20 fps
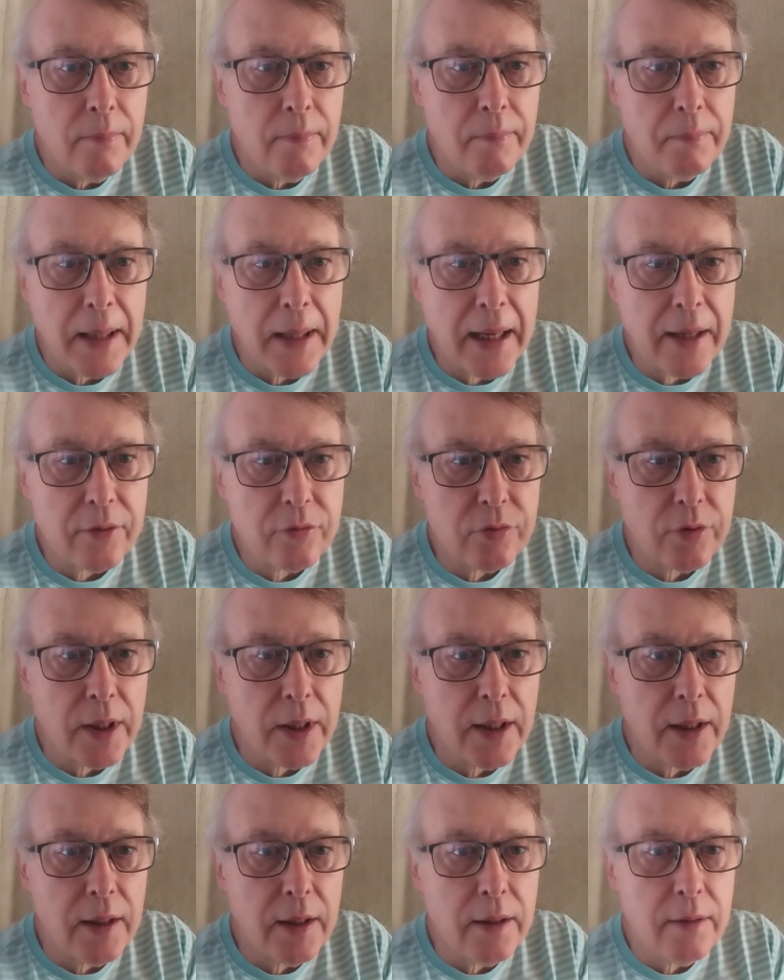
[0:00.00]

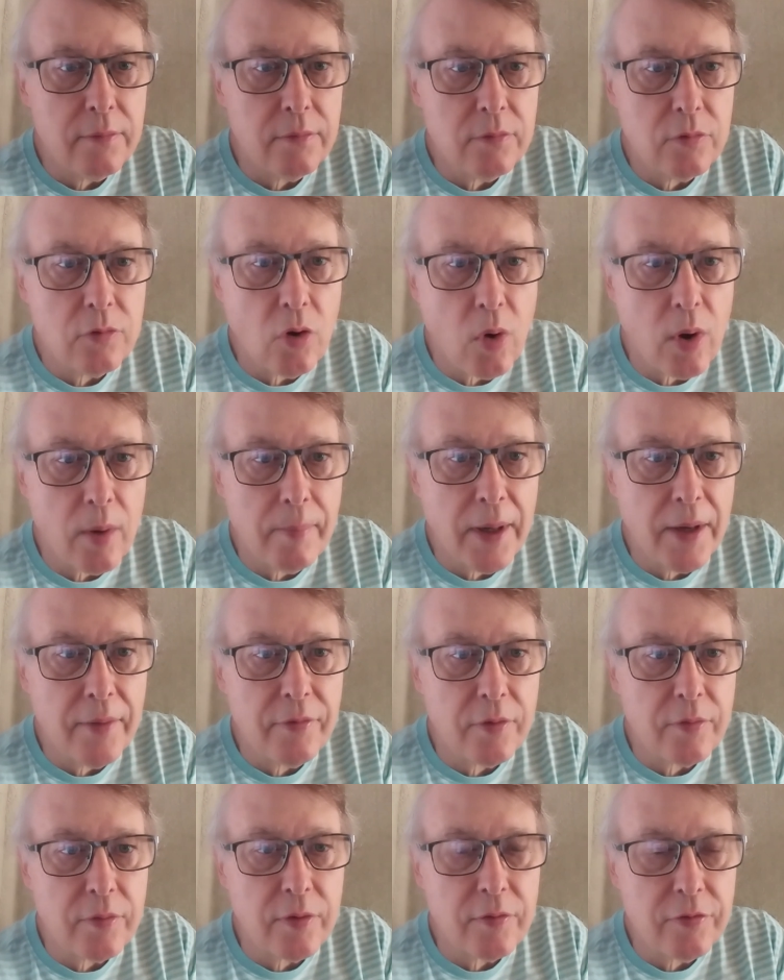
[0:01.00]
pantry door above
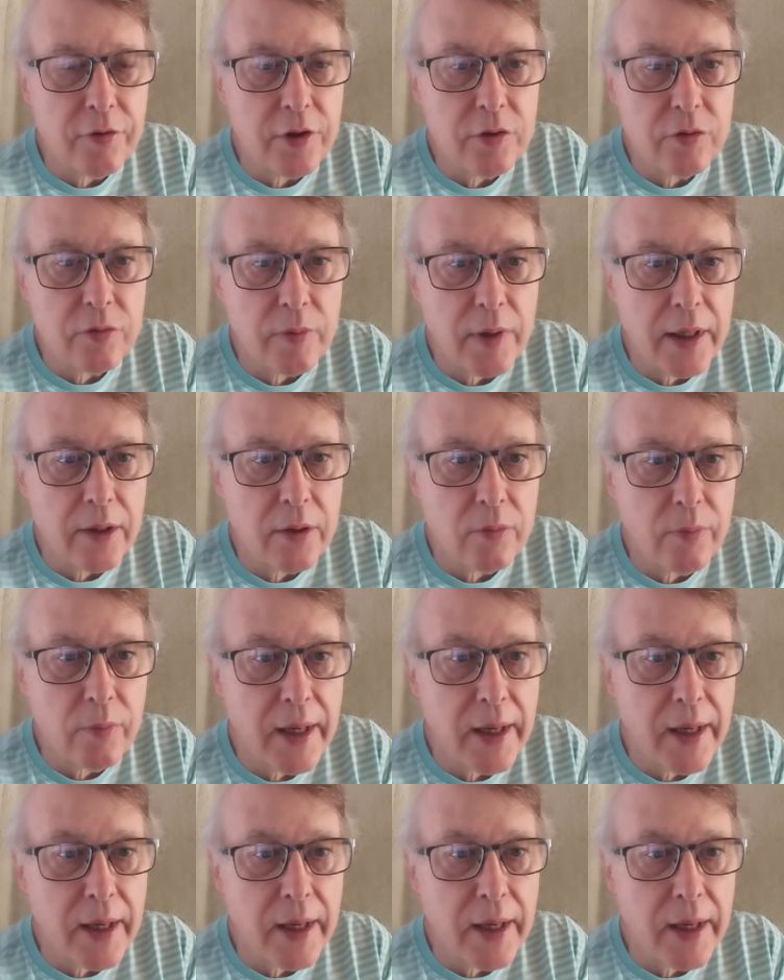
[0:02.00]
the refrigerator.